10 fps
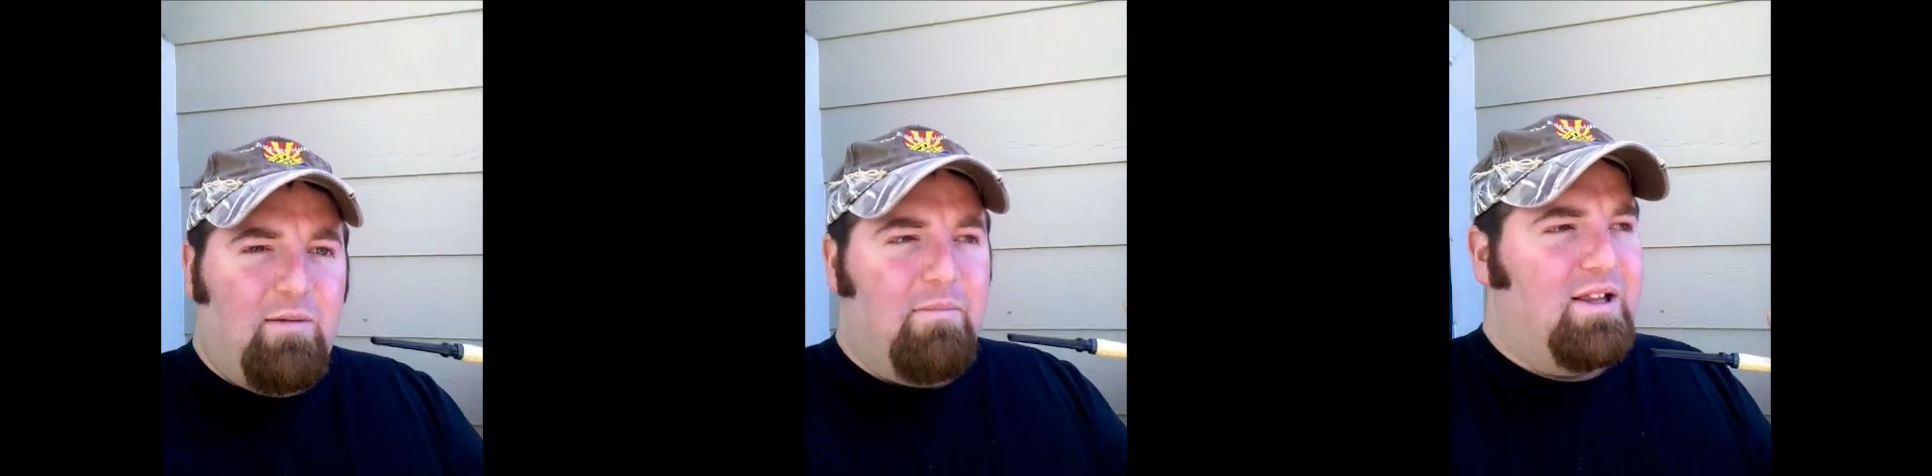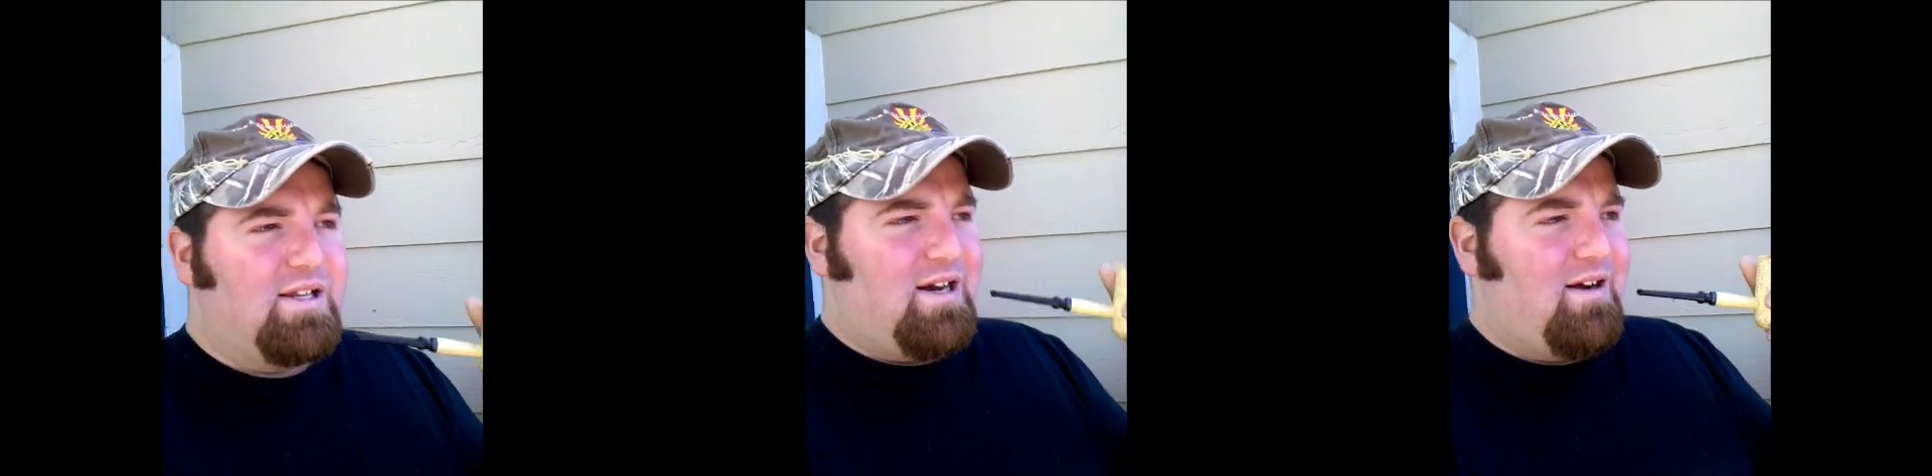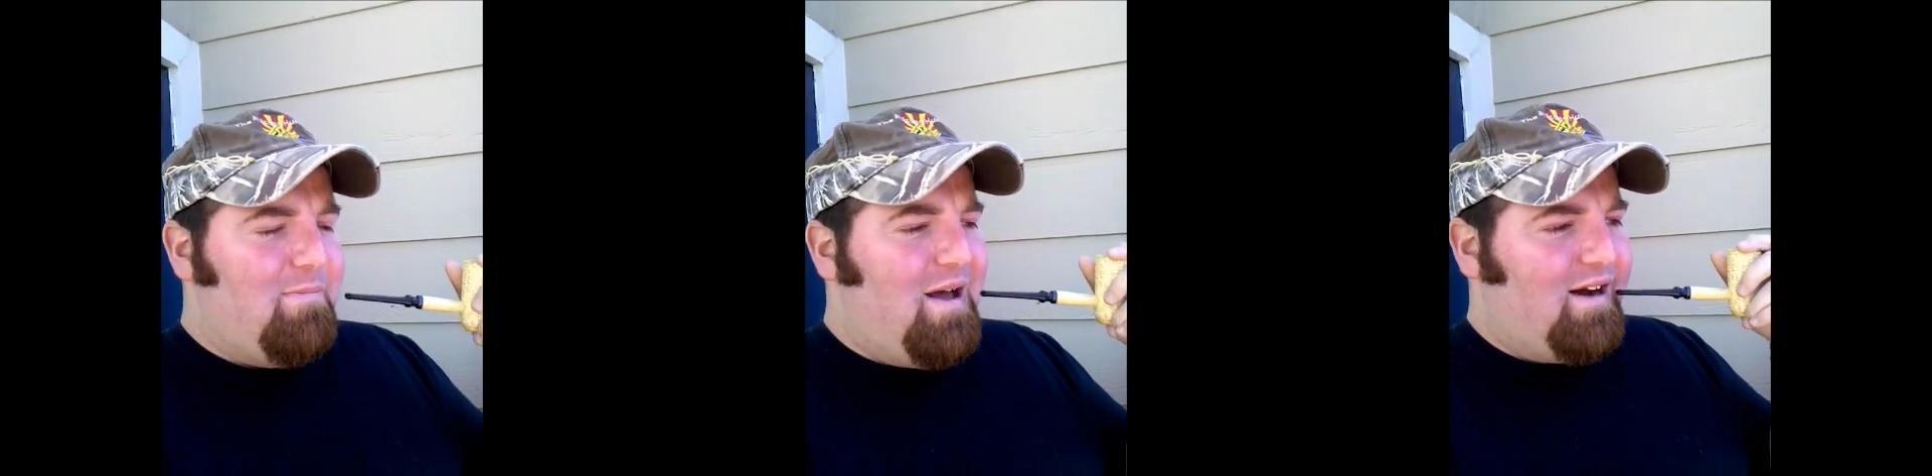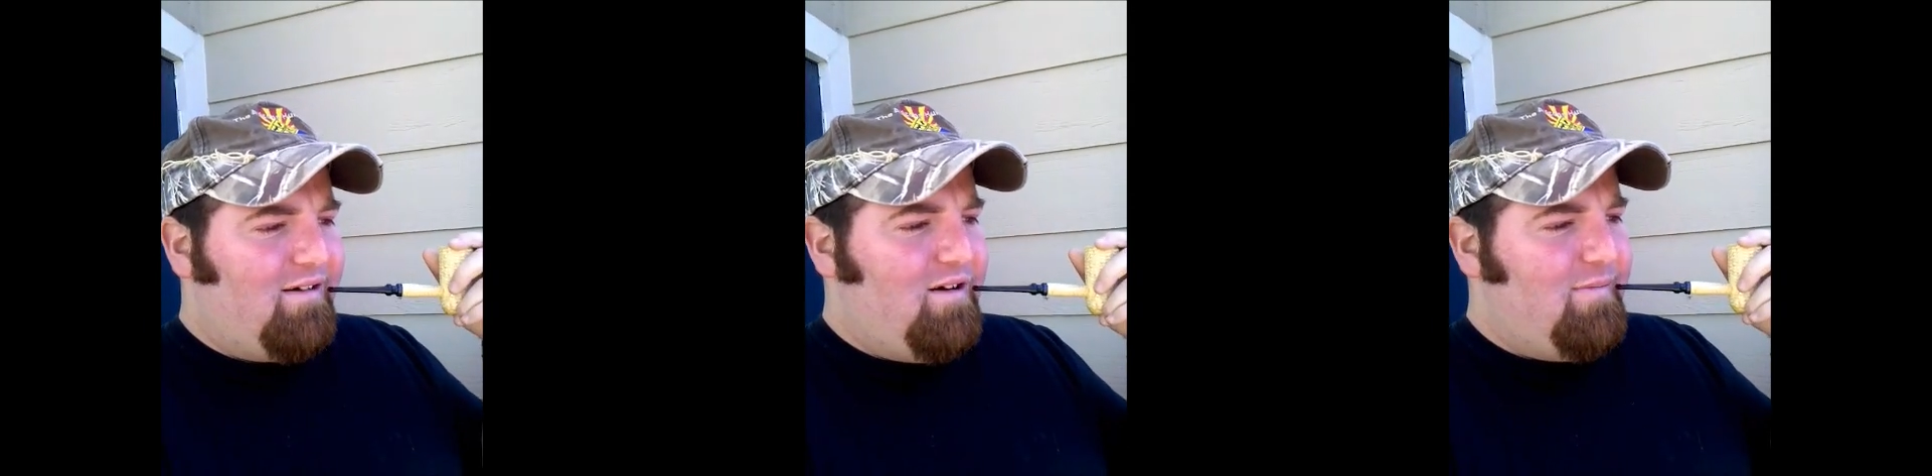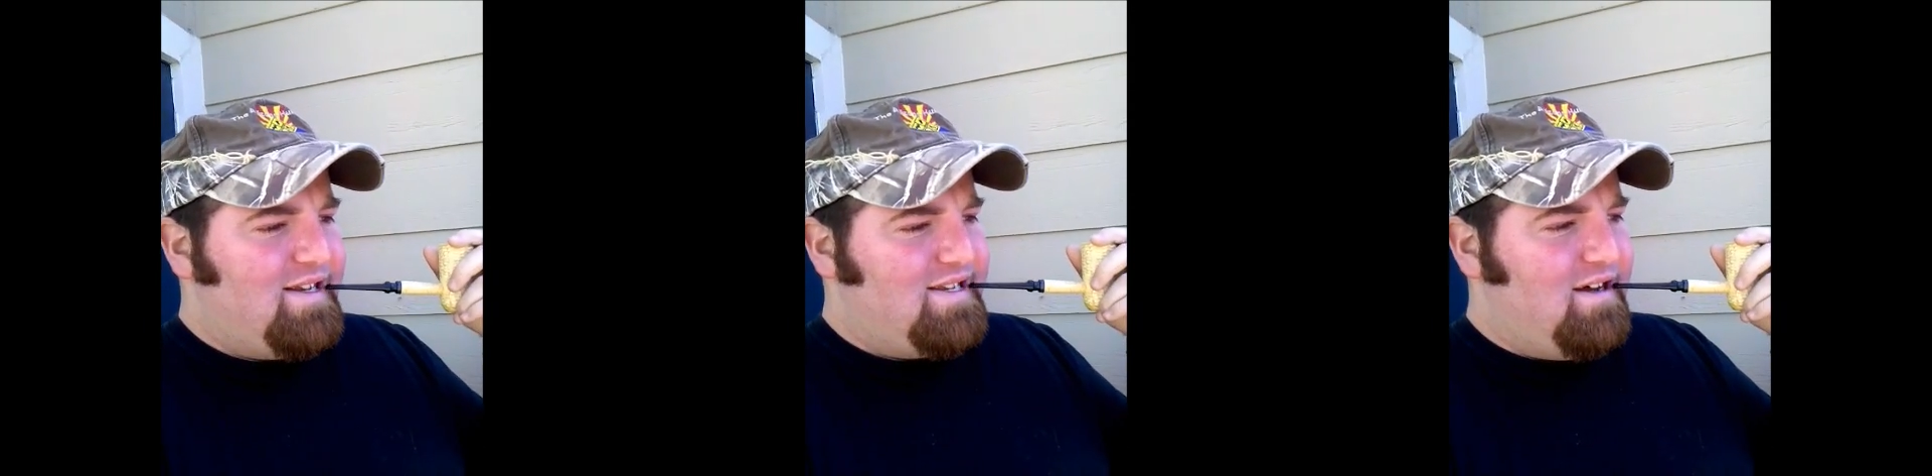a military
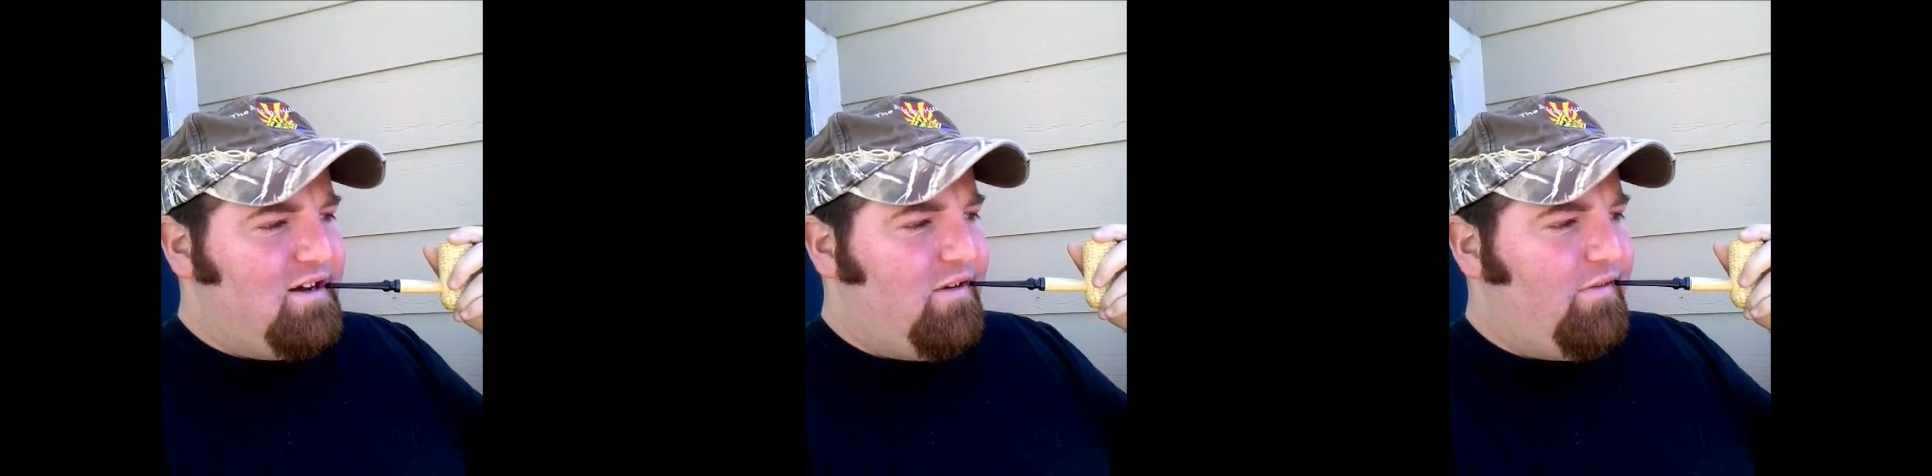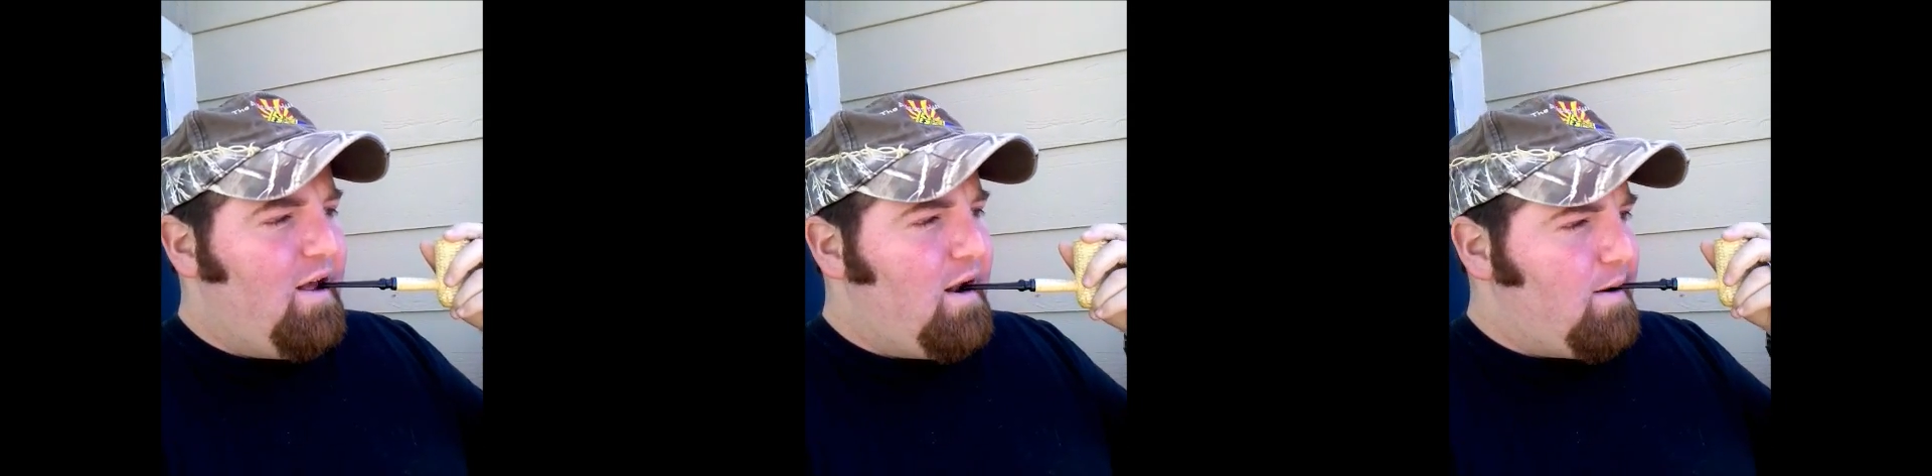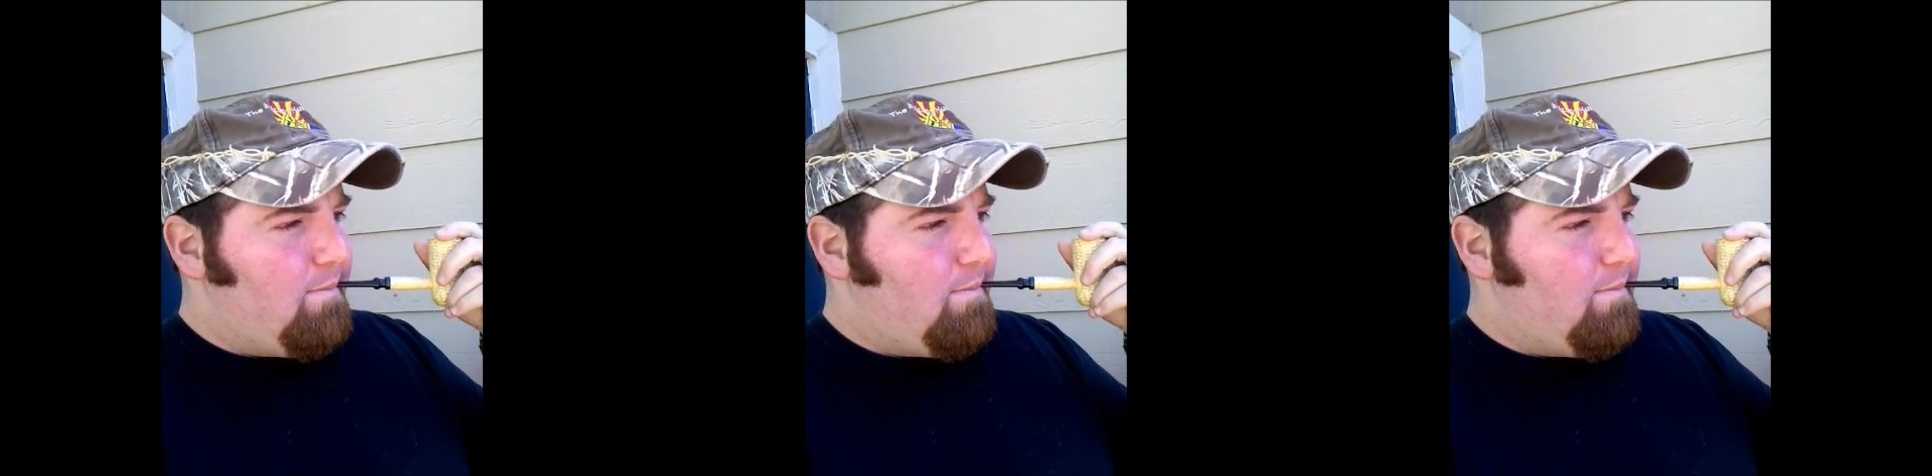background myself,